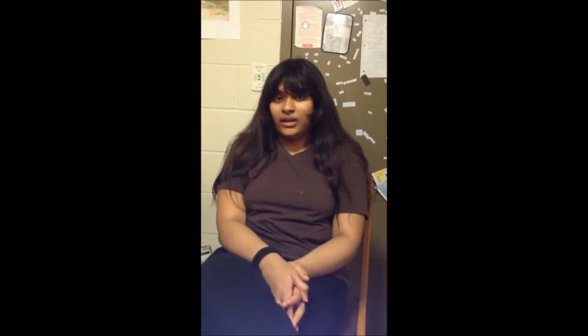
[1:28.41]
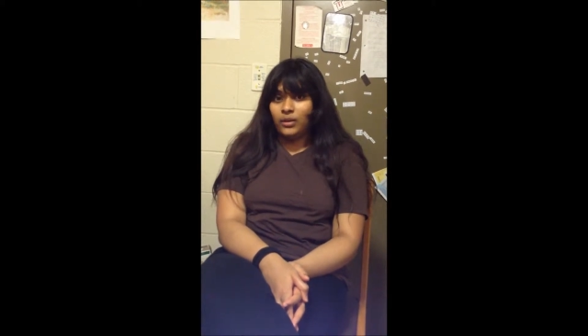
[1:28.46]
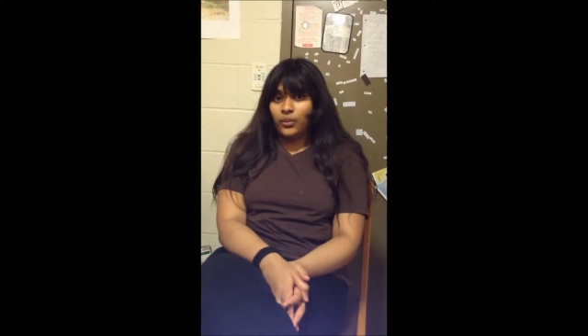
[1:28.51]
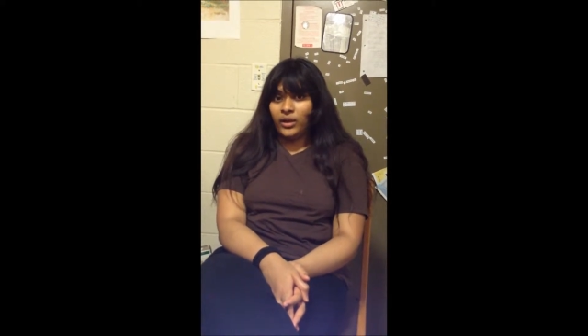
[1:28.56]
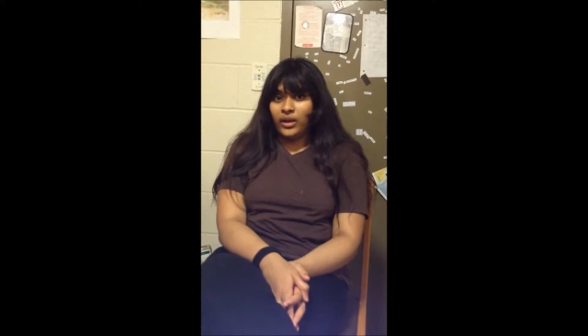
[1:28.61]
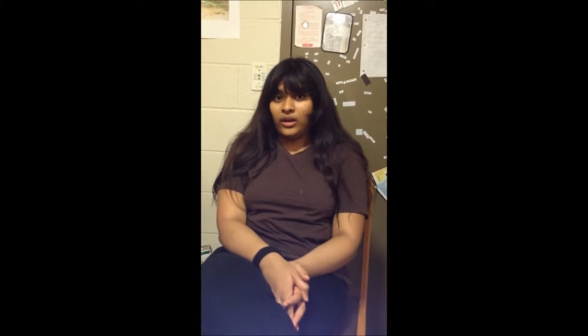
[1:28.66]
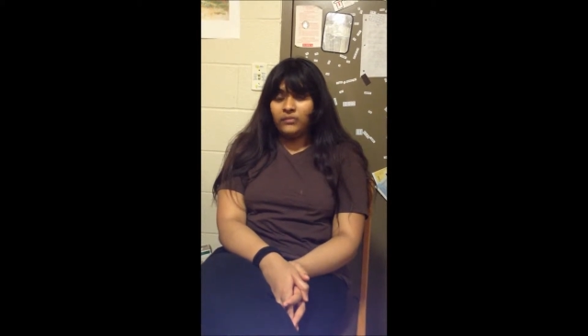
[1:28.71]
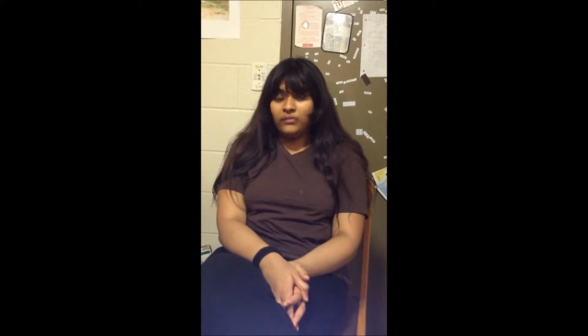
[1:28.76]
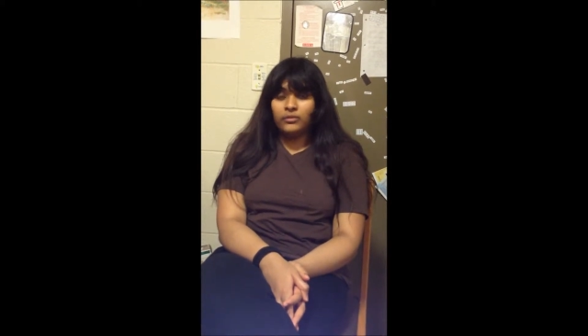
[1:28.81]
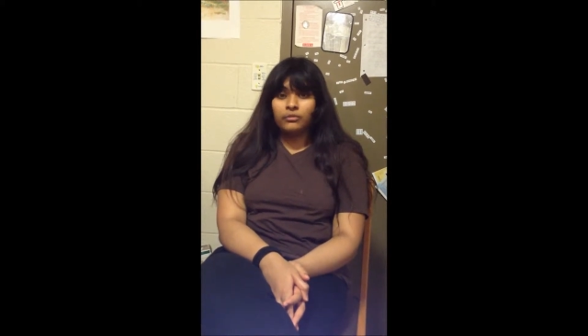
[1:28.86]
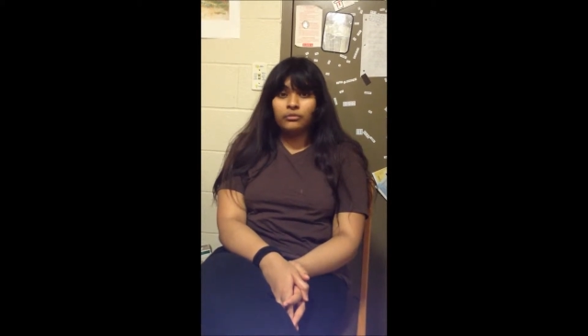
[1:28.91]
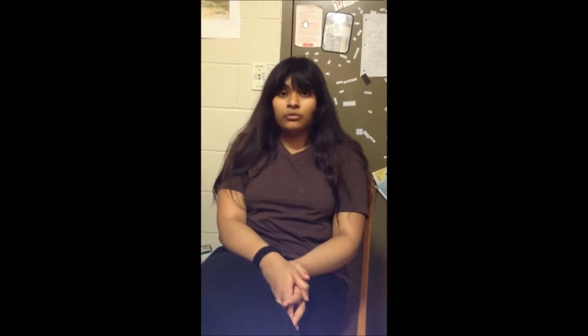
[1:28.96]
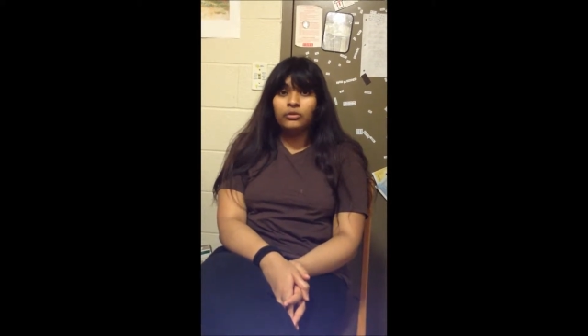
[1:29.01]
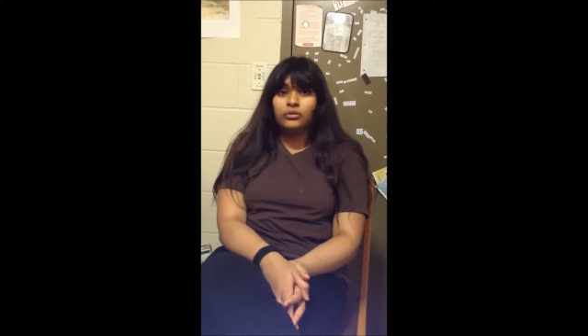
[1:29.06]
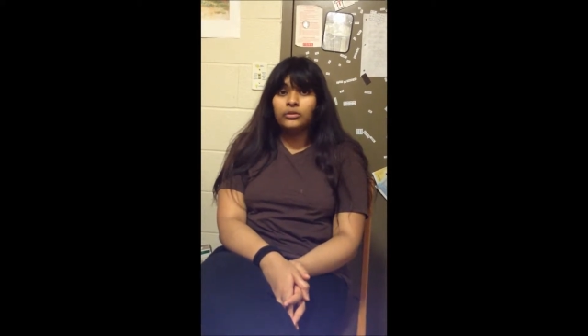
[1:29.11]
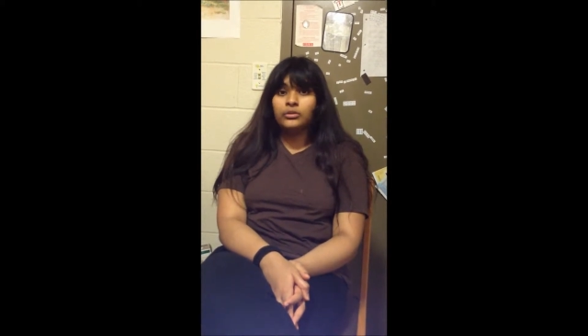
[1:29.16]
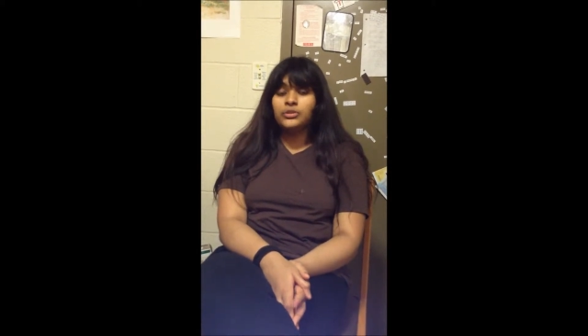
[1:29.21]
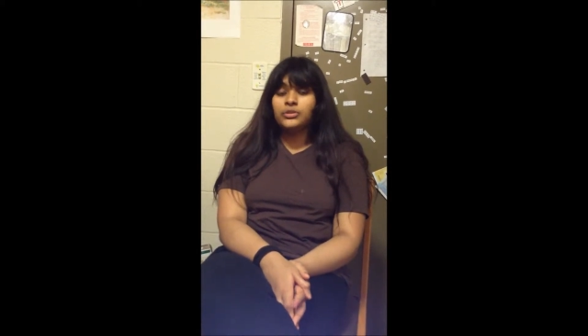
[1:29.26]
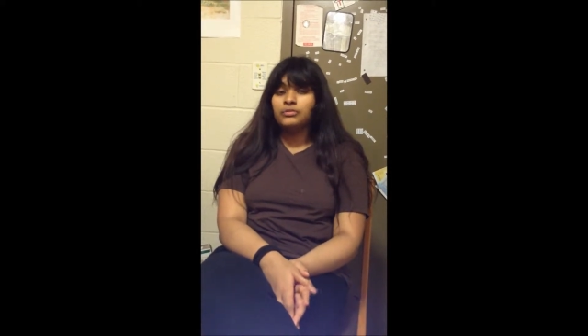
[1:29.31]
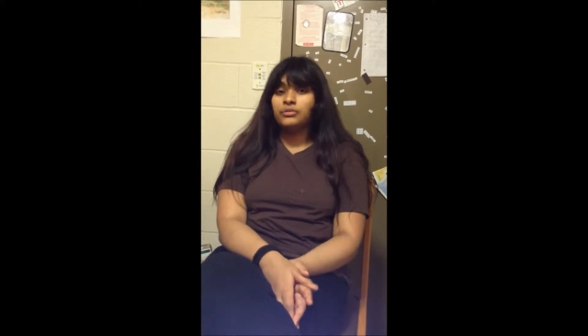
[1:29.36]
aware of the
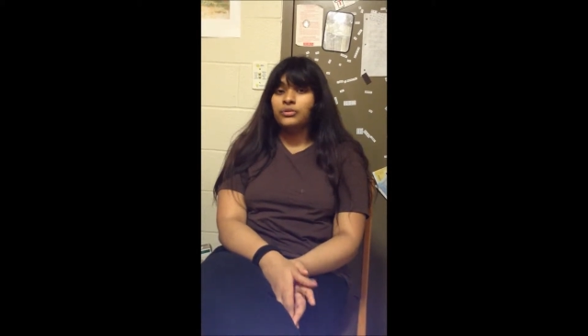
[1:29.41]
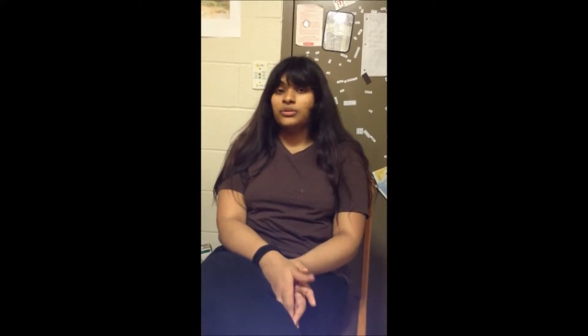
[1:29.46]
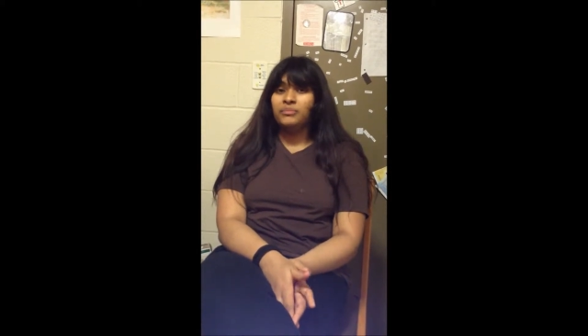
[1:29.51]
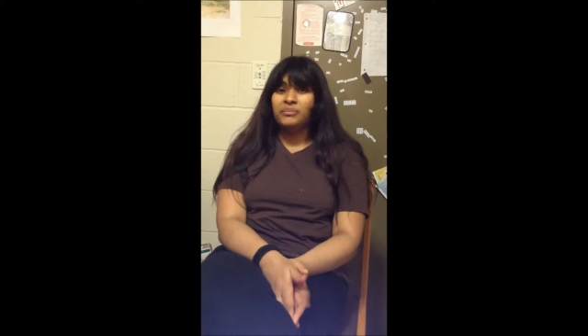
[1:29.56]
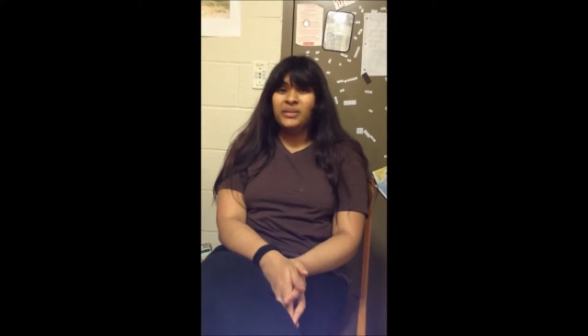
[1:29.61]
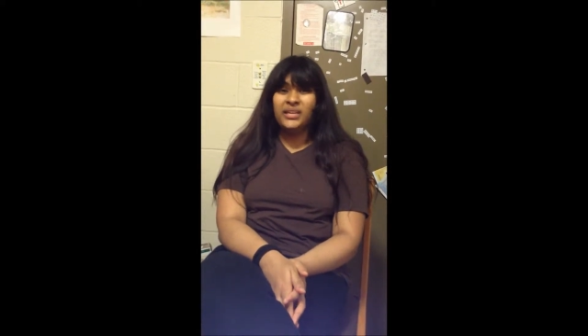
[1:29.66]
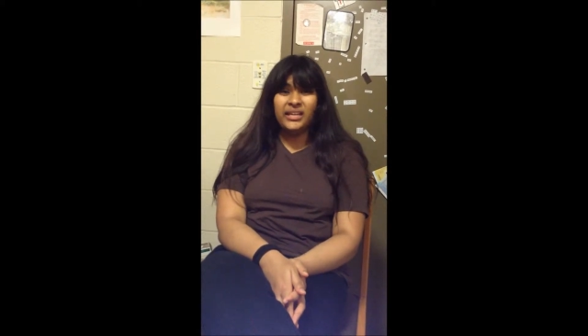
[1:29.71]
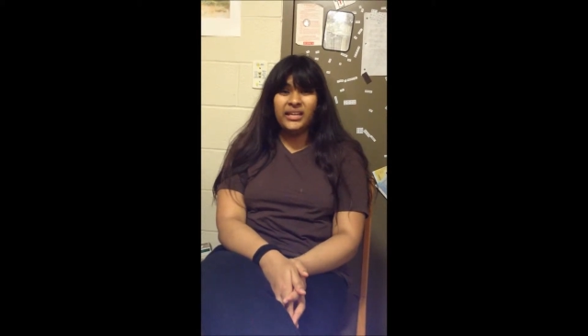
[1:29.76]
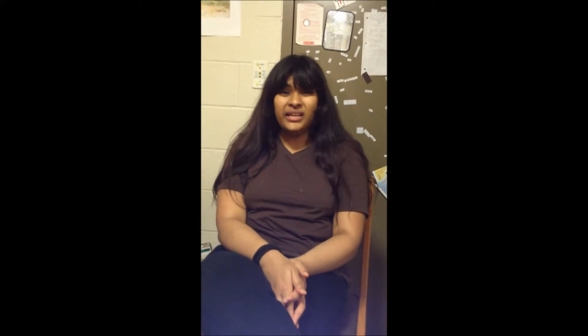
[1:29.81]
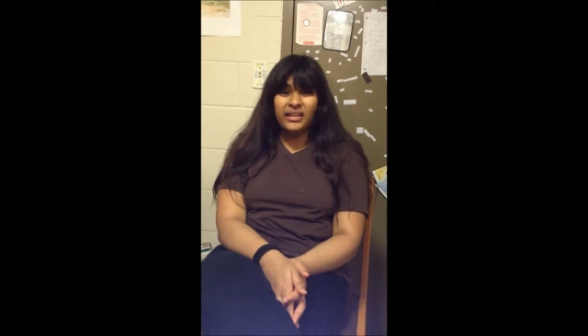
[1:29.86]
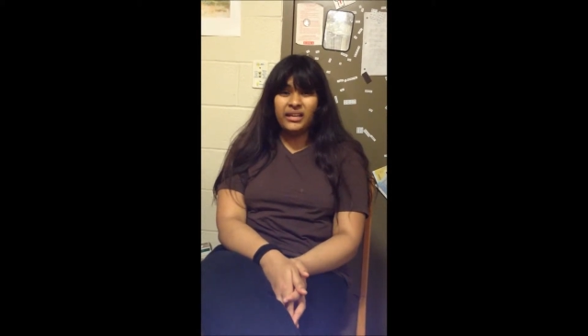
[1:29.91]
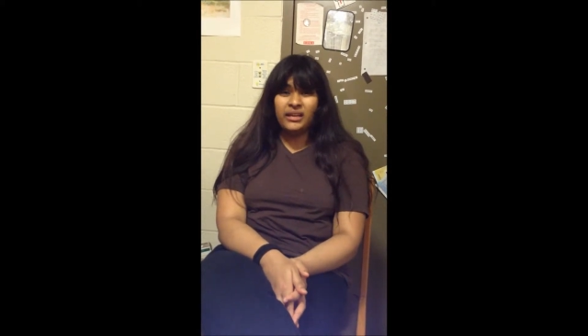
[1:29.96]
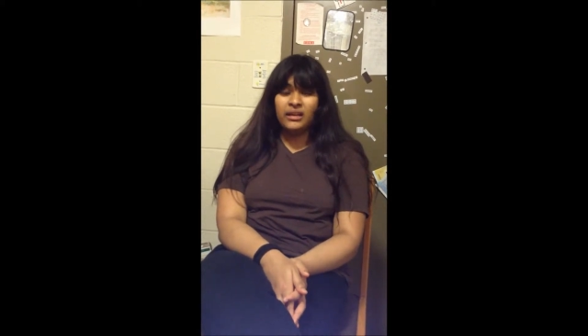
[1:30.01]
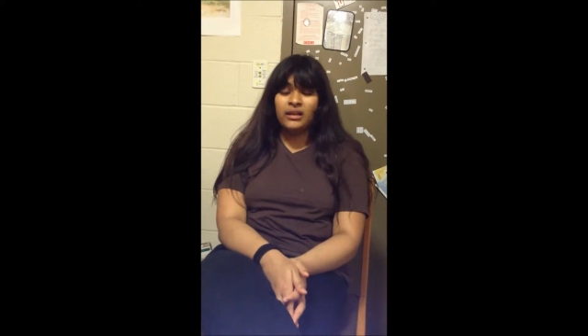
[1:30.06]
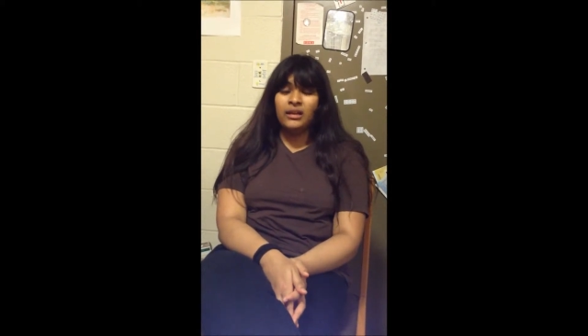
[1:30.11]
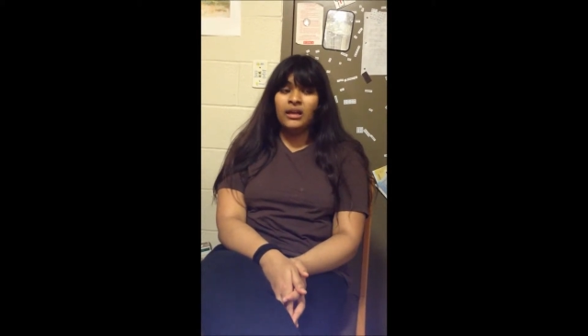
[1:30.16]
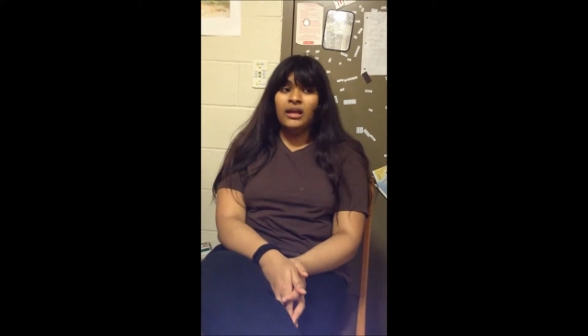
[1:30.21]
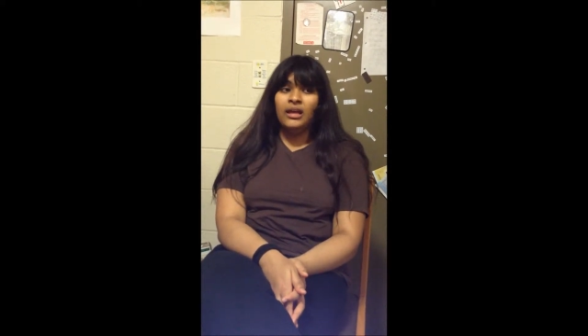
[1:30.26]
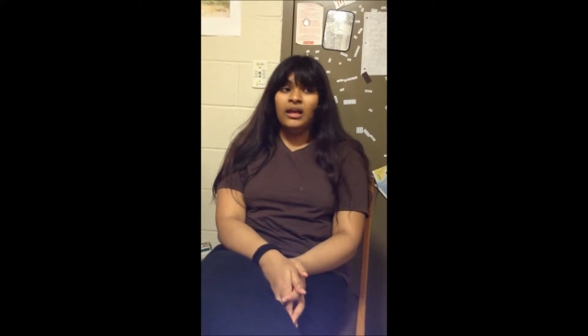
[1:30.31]
rules through the media,